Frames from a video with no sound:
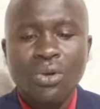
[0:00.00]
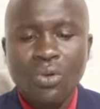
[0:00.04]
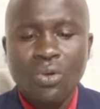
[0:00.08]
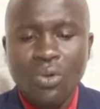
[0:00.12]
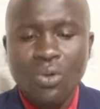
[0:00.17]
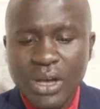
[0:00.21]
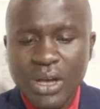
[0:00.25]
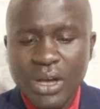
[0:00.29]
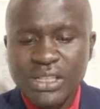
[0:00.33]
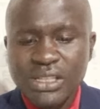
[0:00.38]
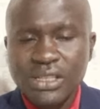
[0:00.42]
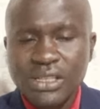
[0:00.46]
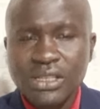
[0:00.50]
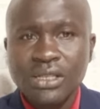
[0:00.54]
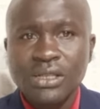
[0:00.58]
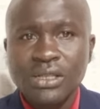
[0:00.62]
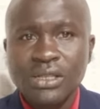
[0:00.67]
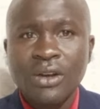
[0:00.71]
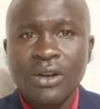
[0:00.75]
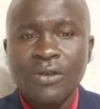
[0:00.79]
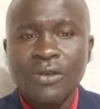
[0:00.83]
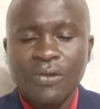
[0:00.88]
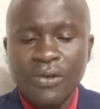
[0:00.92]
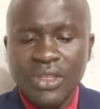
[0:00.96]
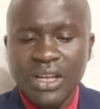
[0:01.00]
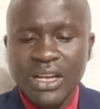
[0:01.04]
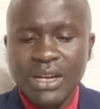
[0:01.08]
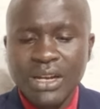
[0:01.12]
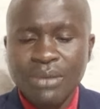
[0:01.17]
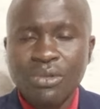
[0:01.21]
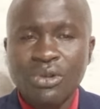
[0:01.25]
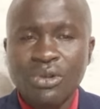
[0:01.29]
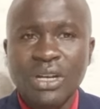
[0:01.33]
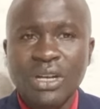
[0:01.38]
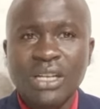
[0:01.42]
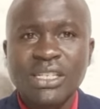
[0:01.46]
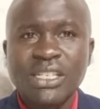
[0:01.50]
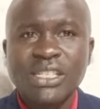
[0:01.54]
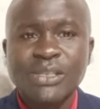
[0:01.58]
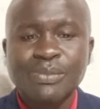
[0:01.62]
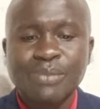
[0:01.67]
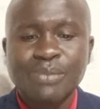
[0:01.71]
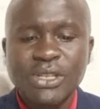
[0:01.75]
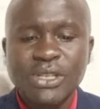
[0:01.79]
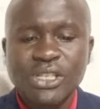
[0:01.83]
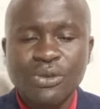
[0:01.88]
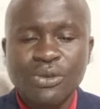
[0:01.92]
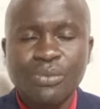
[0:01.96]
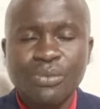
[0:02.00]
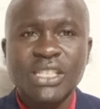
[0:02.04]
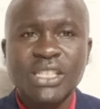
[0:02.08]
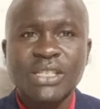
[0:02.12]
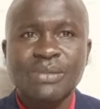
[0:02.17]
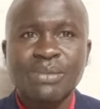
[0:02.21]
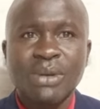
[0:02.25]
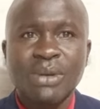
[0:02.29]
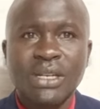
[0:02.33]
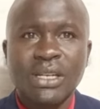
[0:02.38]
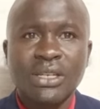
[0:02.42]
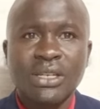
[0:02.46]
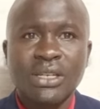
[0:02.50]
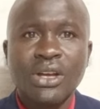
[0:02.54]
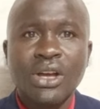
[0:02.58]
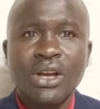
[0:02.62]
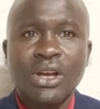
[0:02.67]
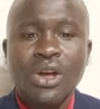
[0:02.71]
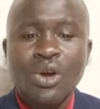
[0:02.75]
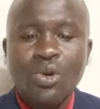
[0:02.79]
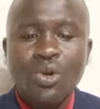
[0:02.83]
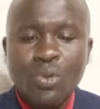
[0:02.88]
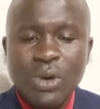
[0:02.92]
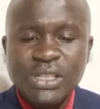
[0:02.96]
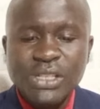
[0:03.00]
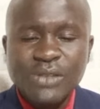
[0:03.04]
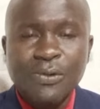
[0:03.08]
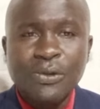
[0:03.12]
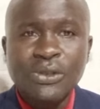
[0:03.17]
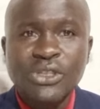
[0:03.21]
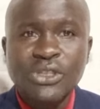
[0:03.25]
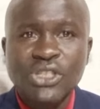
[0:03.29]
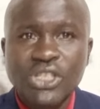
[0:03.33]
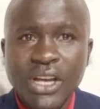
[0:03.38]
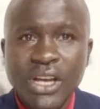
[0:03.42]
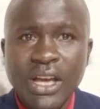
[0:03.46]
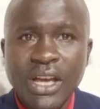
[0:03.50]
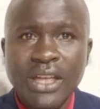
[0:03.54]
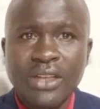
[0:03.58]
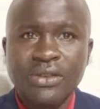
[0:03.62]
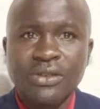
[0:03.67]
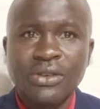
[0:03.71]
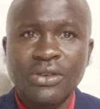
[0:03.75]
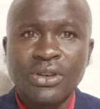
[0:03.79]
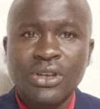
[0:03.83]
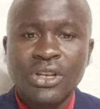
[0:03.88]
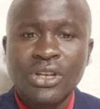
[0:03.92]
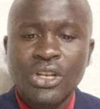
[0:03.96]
quest for the democratic space to be expanded, quest for change,